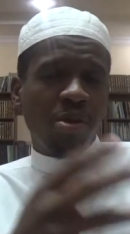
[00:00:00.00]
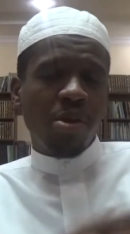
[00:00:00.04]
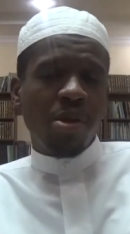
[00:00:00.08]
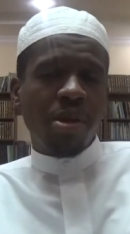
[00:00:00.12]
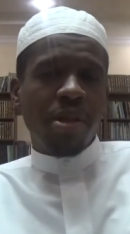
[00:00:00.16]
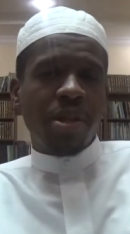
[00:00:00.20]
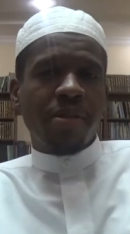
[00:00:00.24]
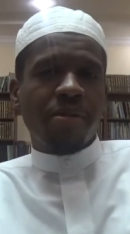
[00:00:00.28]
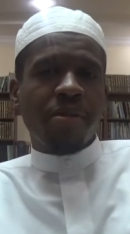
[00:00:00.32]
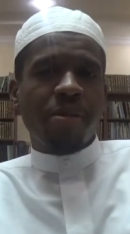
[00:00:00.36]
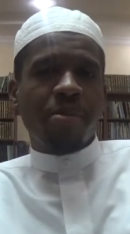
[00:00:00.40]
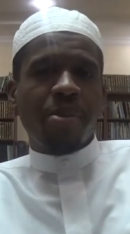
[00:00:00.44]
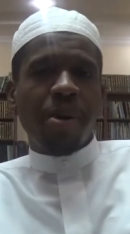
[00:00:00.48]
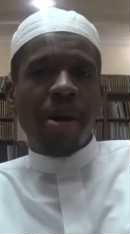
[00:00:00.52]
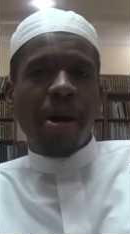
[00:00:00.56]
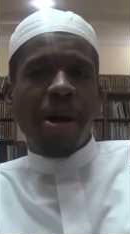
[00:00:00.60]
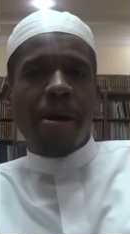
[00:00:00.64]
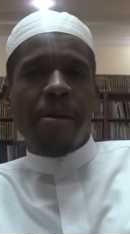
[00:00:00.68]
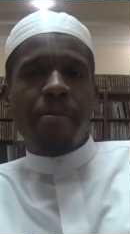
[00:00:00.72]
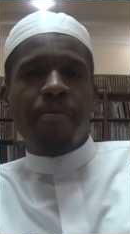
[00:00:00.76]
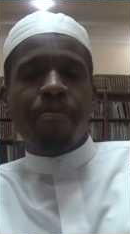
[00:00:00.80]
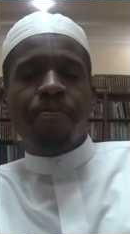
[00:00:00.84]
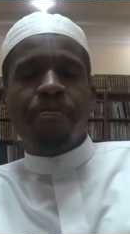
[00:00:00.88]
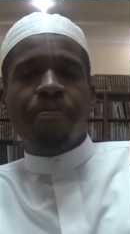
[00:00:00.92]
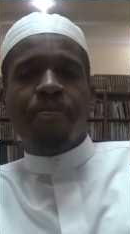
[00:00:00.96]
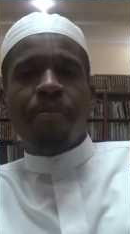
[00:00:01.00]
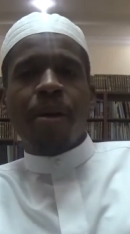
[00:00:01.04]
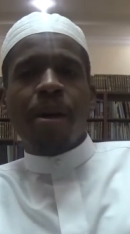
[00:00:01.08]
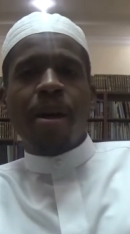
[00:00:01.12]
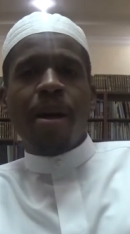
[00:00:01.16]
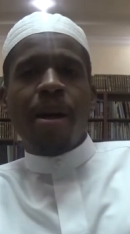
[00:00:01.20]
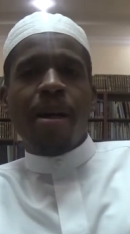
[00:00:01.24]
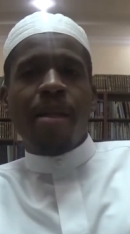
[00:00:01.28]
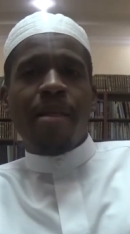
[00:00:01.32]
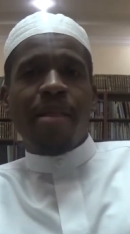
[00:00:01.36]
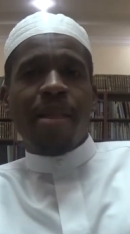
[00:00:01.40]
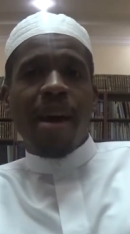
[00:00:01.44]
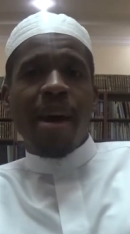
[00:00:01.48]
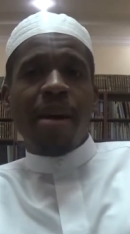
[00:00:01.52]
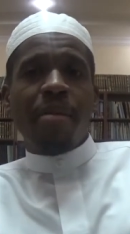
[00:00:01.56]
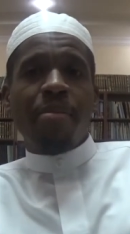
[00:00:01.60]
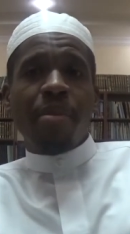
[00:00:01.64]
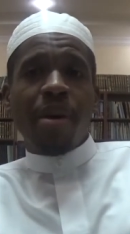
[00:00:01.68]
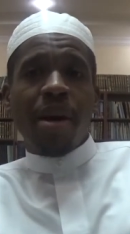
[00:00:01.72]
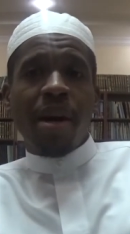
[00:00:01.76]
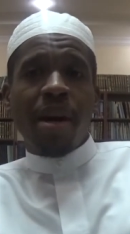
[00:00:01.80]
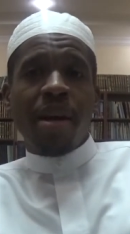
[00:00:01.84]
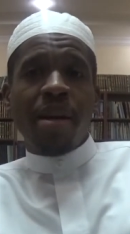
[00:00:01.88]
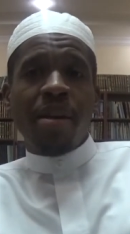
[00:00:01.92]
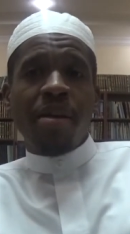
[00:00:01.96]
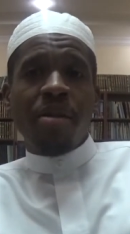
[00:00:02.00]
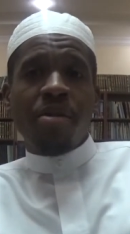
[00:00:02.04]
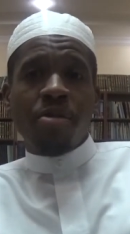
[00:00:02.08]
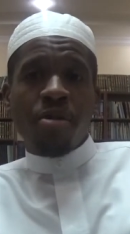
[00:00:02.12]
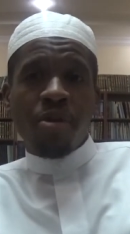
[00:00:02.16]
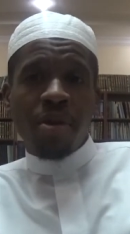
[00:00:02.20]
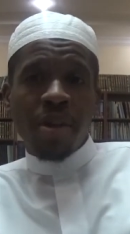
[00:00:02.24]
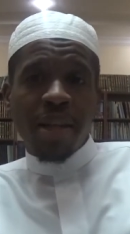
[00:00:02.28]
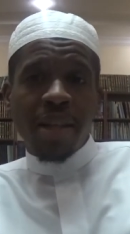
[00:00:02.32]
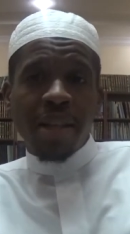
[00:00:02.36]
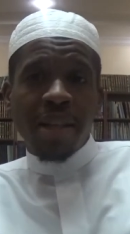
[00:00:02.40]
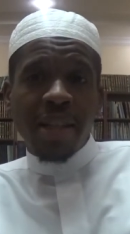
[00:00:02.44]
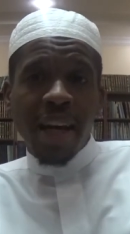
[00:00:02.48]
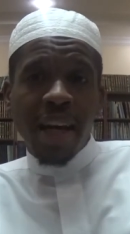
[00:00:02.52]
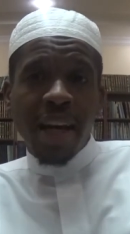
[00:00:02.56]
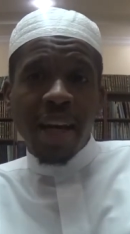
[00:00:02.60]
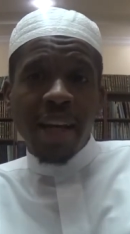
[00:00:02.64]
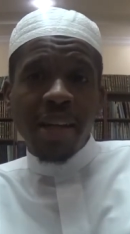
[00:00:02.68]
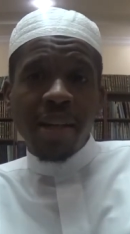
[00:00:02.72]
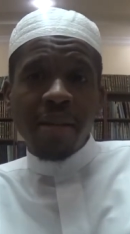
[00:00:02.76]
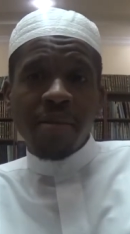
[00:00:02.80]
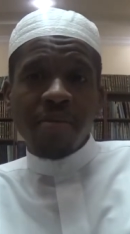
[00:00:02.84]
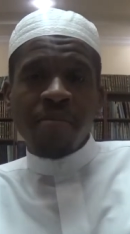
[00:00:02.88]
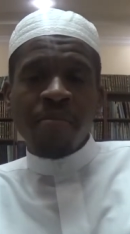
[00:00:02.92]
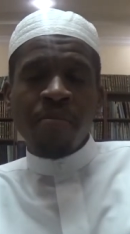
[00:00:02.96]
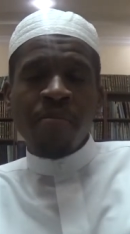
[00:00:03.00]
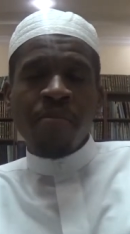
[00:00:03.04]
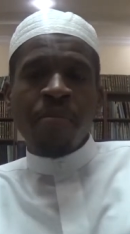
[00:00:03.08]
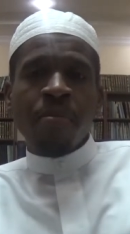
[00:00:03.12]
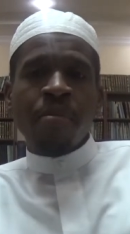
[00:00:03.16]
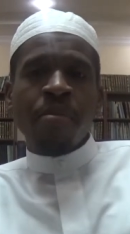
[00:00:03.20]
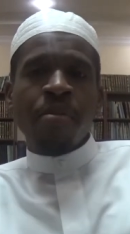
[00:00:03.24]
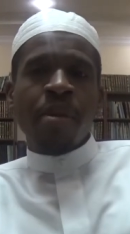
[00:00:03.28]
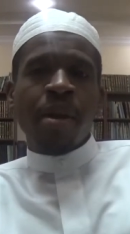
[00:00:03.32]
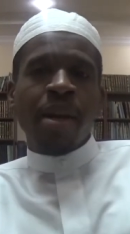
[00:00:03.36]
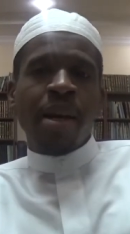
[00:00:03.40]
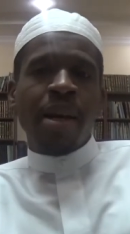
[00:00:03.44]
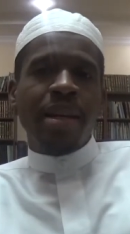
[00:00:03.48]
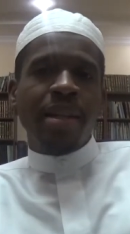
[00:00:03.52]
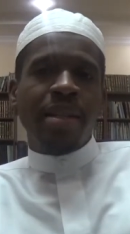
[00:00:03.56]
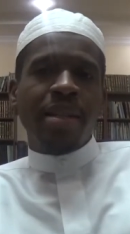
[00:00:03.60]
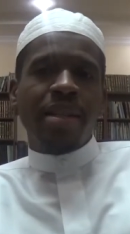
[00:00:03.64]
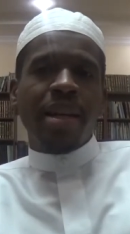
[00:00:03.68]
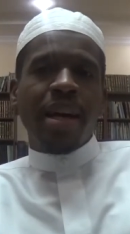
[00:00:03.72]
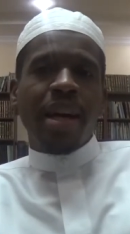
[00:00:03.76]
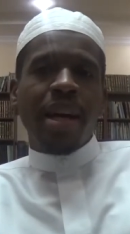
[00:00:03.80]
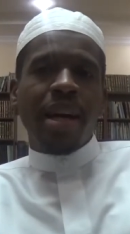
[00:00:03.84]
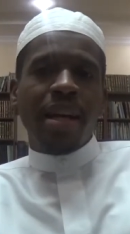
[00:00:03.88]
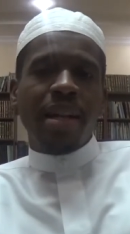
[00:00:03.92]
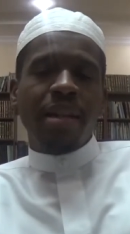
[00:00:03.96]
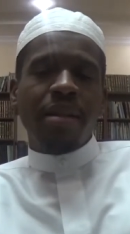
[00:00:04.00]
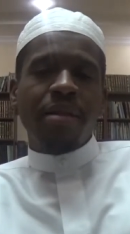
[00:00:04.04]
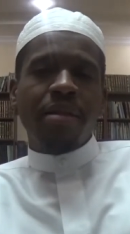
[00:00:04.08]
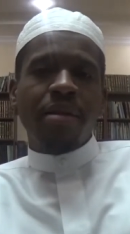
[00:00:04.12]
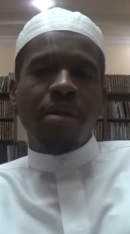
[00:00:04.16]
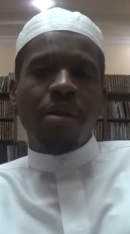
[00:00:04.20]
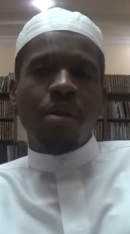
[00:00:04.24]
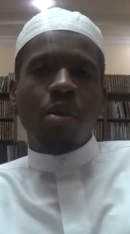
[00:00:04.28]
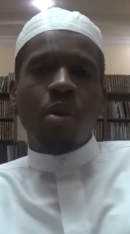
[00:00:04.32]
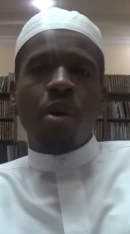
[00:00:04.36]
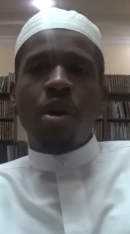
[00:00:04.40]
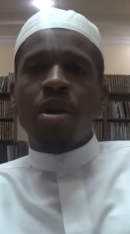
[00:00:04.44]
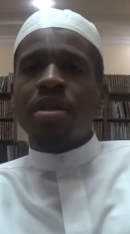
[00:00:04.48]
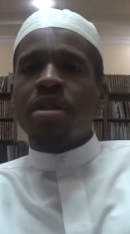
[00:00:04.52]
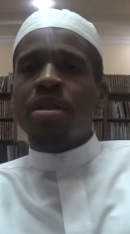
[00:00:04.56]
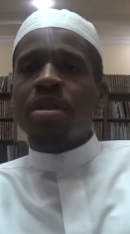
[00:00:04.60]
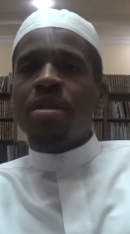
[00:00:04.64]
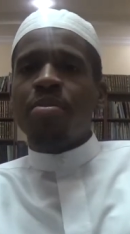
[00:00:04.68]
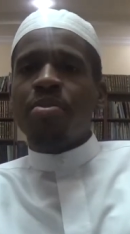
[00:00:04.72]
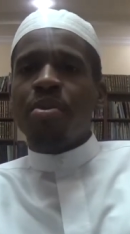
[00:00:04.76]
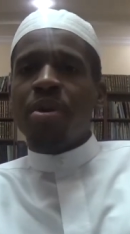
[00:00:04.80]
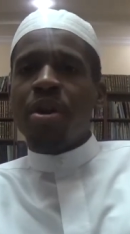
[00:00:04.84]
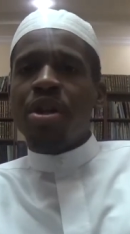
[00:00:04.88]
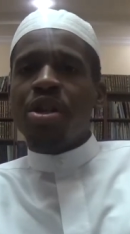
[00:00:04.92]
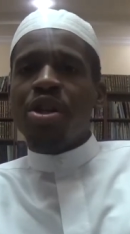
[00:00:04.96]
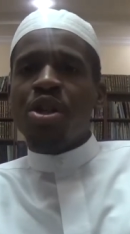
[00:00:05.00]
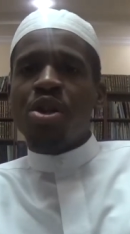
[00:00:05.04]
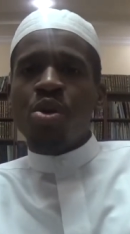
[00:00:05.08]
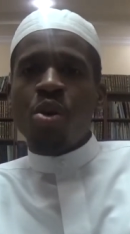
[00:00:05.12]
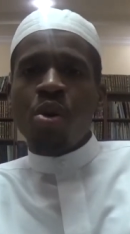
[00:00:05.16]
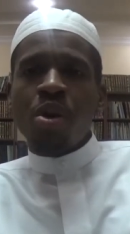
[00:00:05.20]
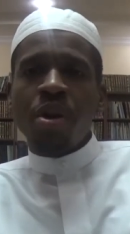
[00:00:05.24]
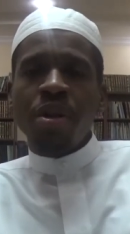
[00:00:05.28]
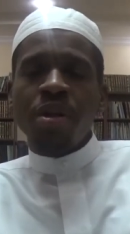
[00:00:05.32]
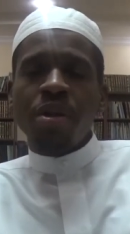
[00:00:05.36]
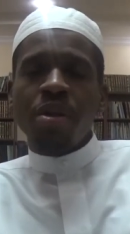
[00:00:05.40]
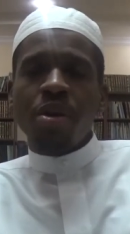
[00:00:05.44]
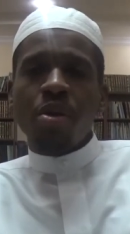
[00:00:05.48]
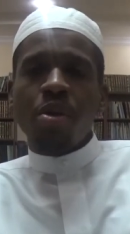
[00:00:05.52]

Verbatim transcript: units of the prayer. That man, Dhul Yadain, he said, was the prayer shortened